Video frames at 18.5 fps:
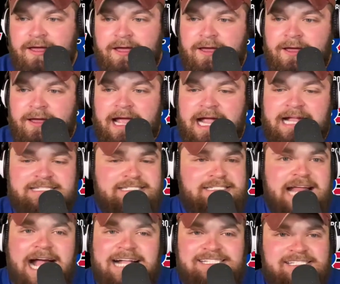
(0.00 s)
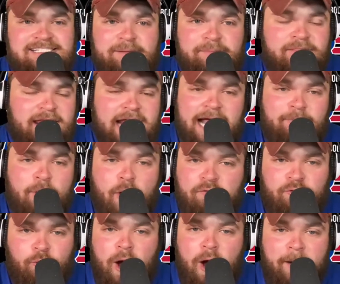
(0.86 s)
it's not something that I'm
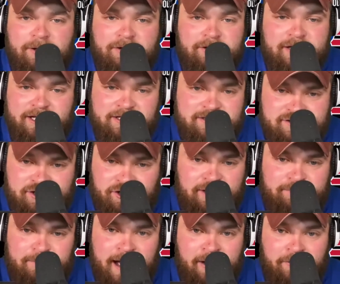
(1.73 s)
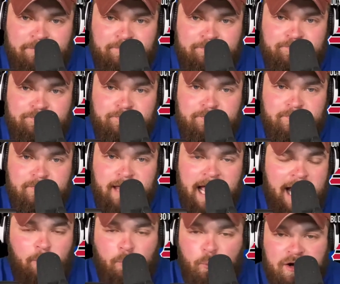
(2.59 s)
overwhelmingly concerned about.
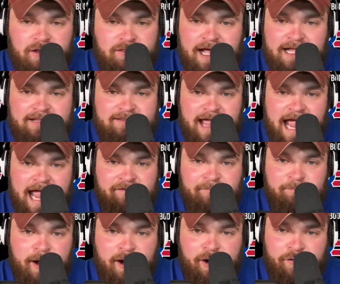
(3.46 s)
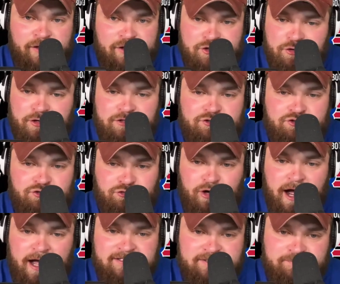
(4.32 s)
I would like to have a punter that you can
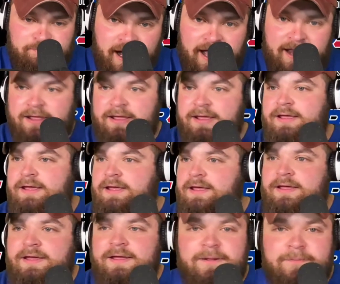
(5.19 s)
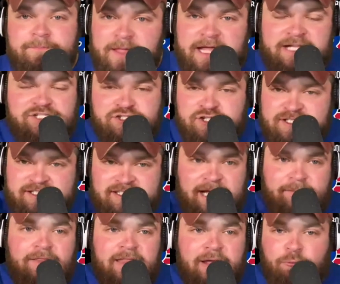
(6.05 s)
trust, but it's just
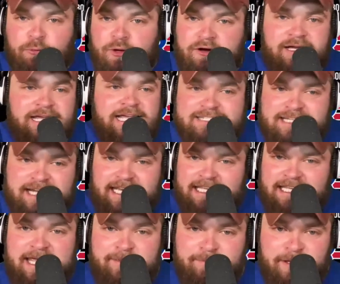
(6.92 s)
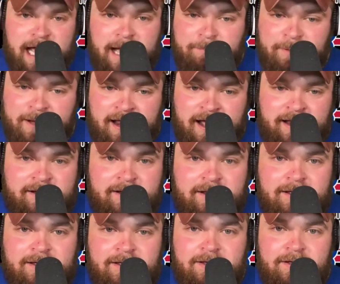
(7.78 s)
something that really isn't going to keep me up at night.
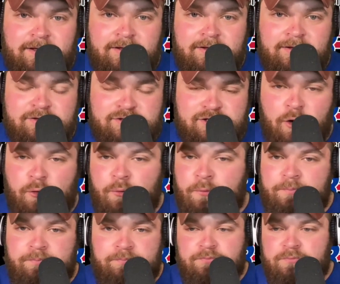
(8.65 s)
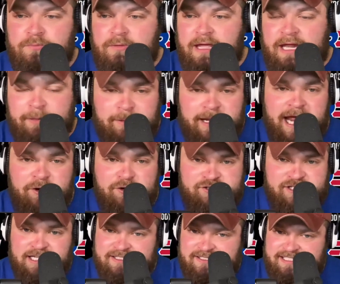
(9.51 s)
So it'll be
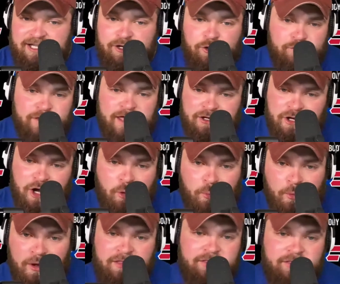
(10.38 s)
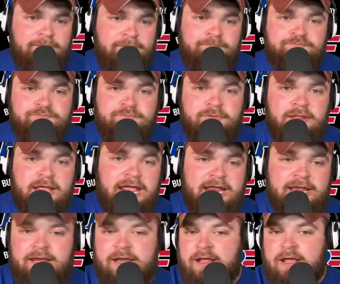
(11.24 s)
interesting to see who they go with
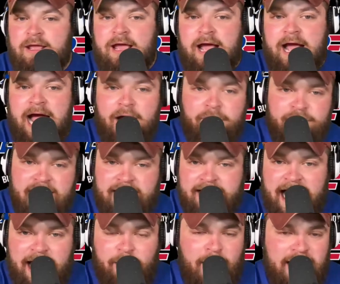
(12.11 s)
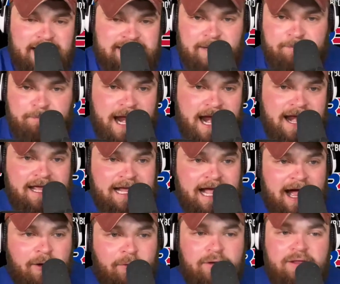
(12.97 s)
and how that guy winds up panning out.